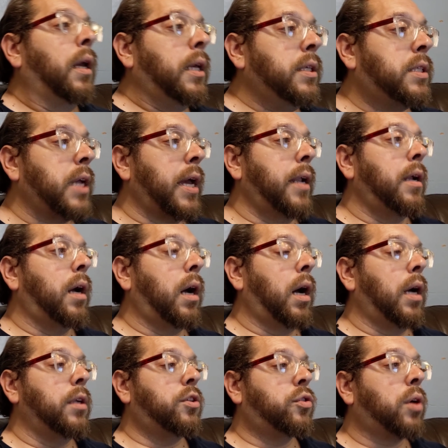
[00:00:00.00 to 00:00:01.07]
He said,
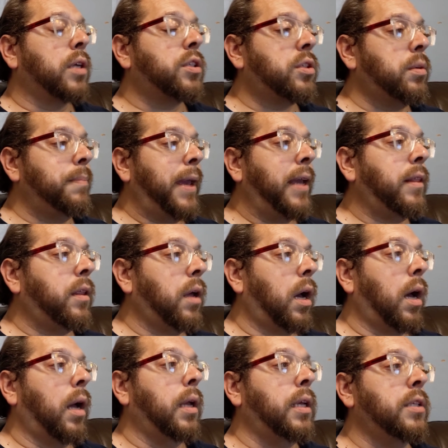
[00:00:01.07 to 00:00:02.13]
uh, trust to make.
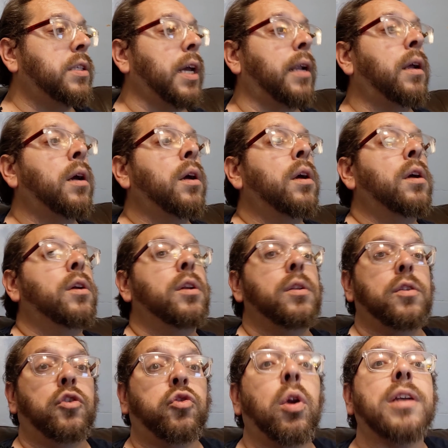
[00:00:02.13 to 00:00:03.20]
Uh, he said,
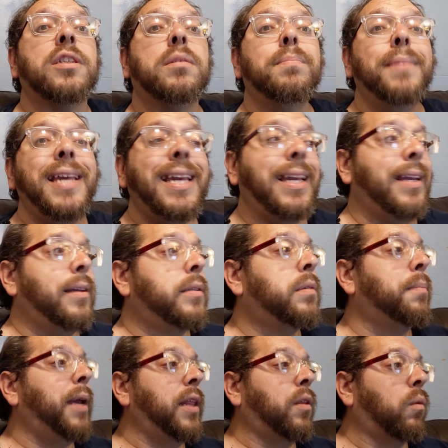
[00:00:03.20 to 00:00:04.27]
trust me
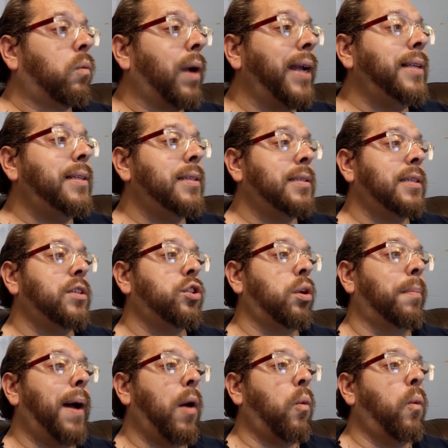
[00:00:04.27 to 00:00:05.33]
to make the right
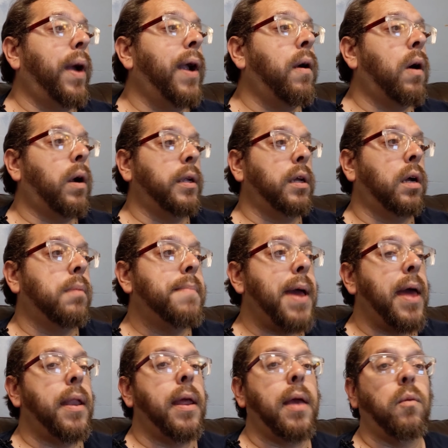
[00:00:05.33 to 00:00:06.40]
decision about where our young
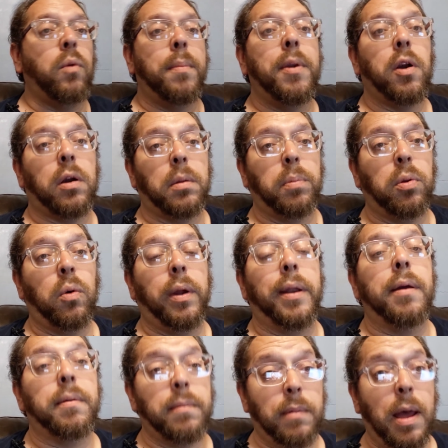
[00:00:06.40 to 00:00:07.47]
men and women are
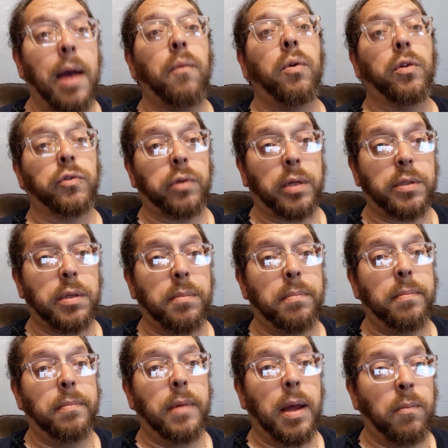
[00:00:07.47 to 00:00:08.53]
deployed. I will trust
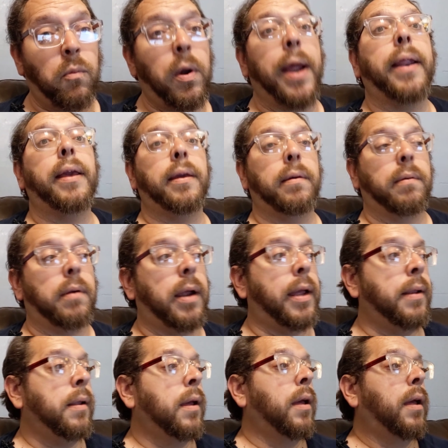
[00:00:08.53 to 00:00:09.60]
him. I'm ready,
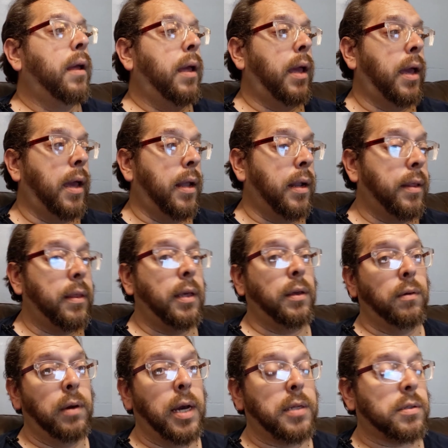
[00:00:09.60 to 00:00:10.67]
right? And I
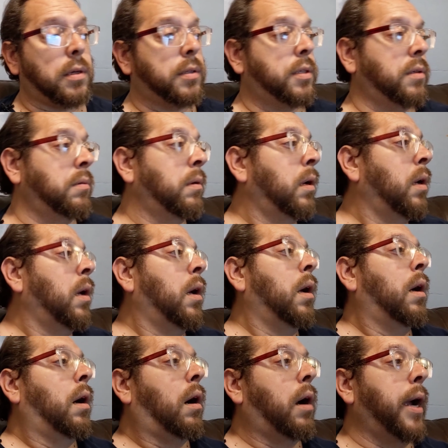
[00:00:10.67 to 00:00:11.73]
think you guys are too.
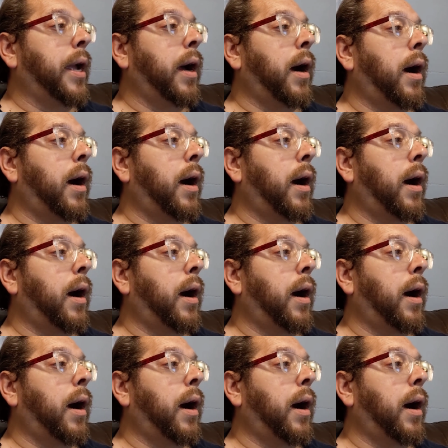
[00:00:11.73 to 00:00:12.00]
All right.